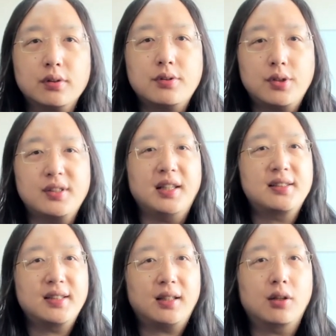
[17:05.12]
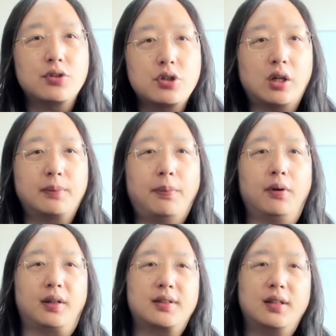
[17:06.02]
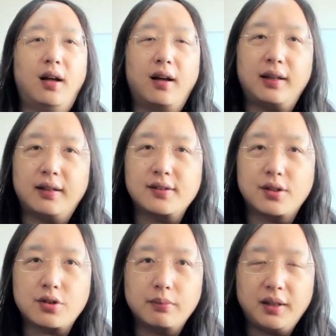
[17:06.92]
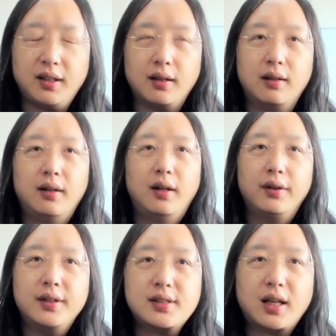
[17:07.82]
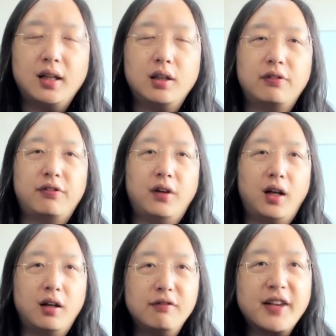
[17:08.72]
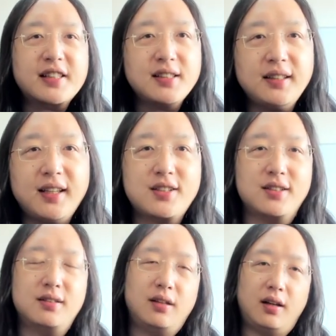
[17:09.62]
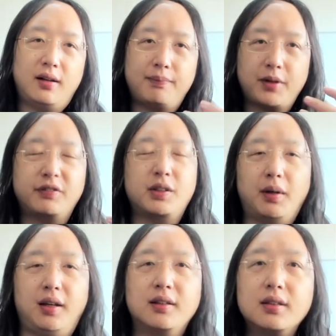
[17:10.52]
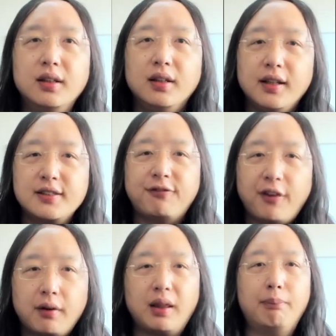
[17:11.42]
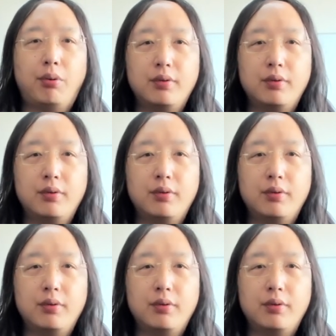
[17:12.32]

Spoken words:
not just a single shot point in the social media. This kind of vaccination of the mind is very